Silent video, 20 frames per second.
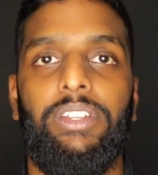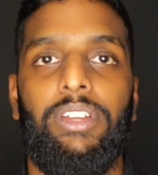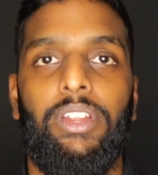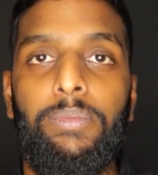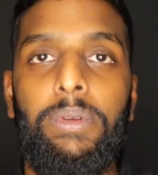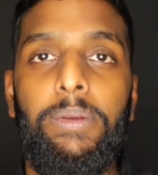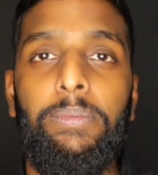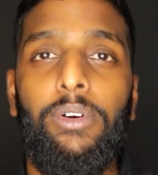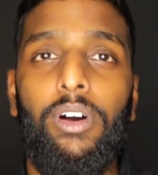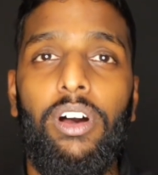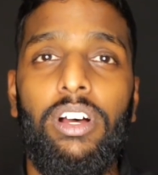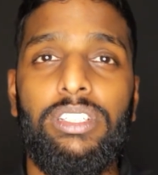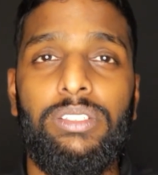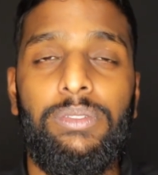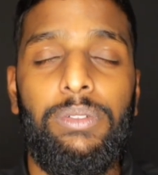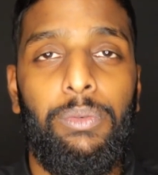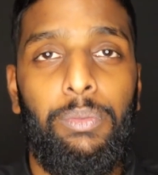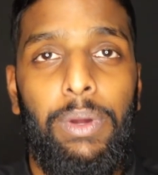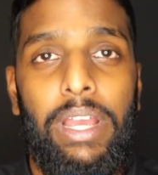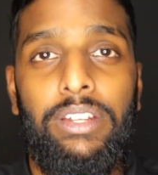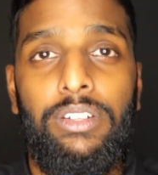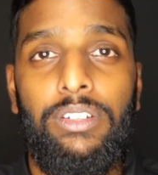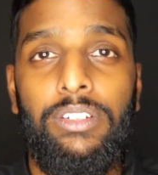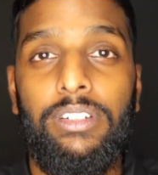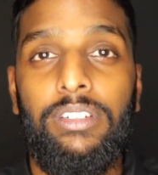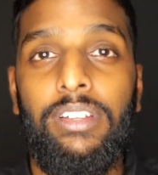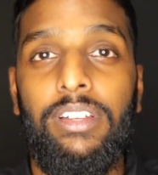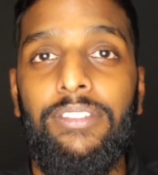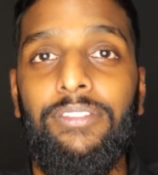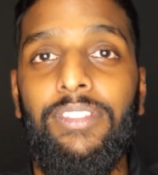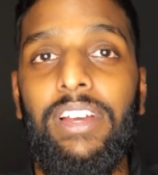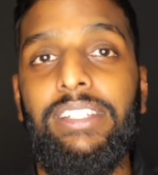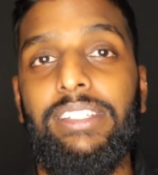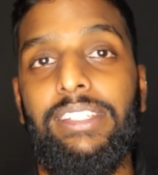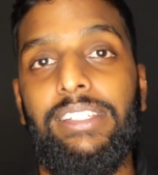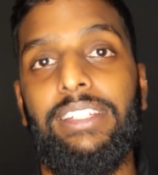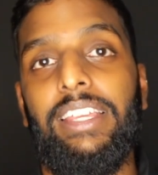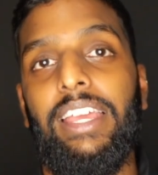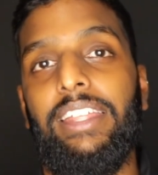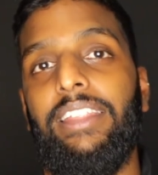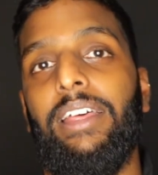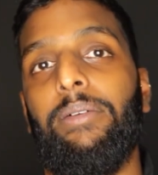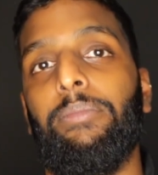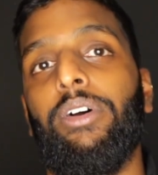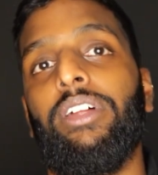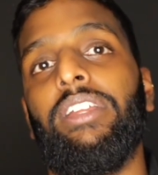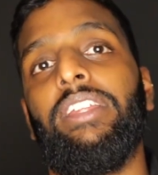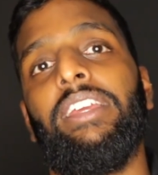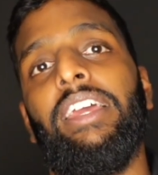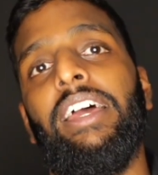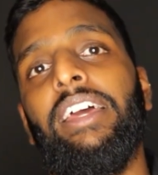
You know, people ask me, where do the investors get their money?